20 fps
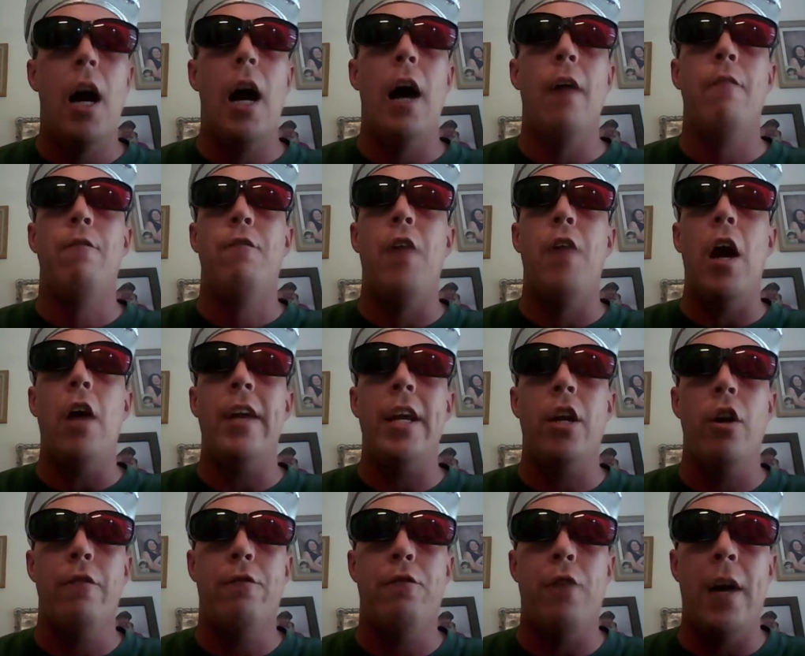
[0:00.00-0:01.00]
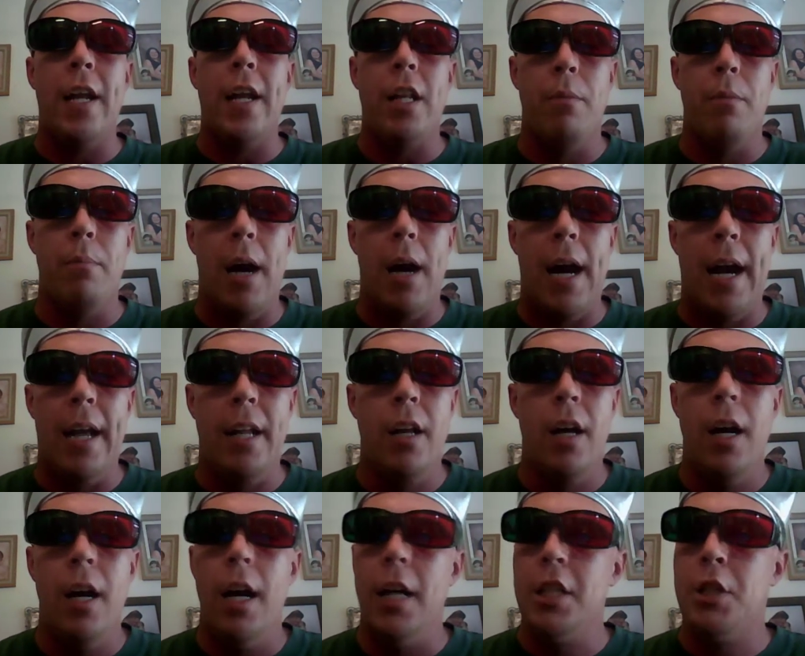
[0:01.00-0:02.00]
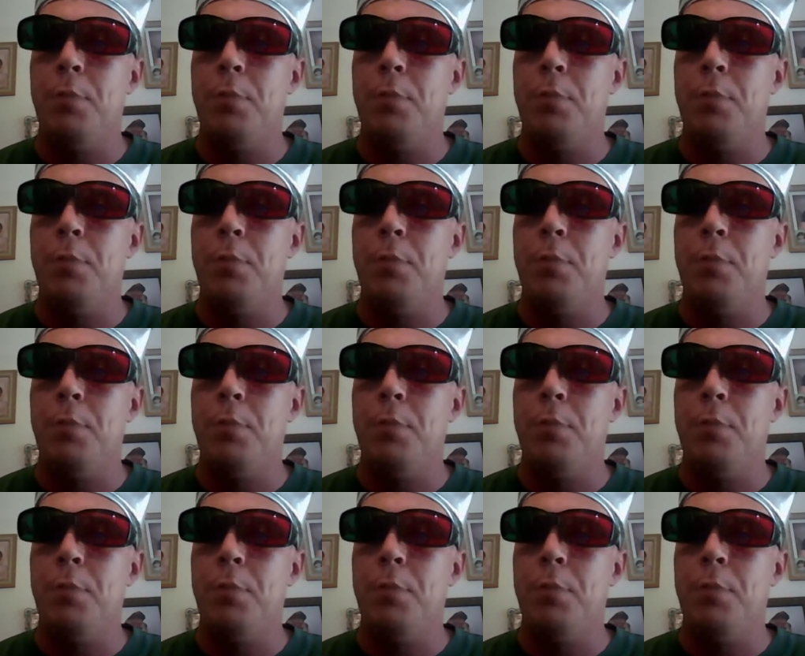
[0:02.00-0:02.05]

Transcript: A very good friend of mine, a